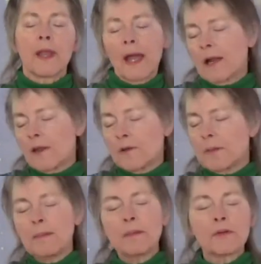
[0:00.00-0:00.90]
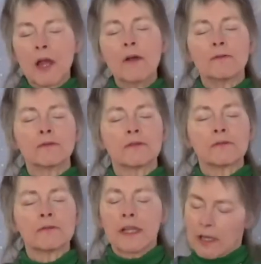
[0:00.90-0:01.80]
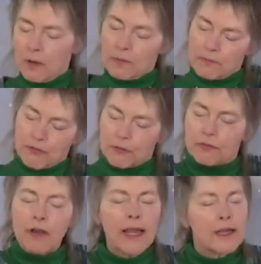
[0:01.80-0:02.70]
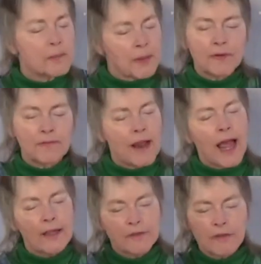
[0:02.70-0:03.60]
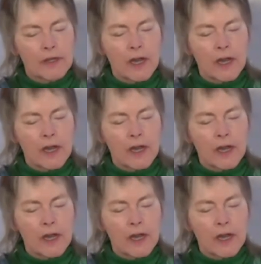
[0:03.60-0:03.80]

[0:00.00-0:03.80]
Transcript: and other people don't. They go like a bird flies,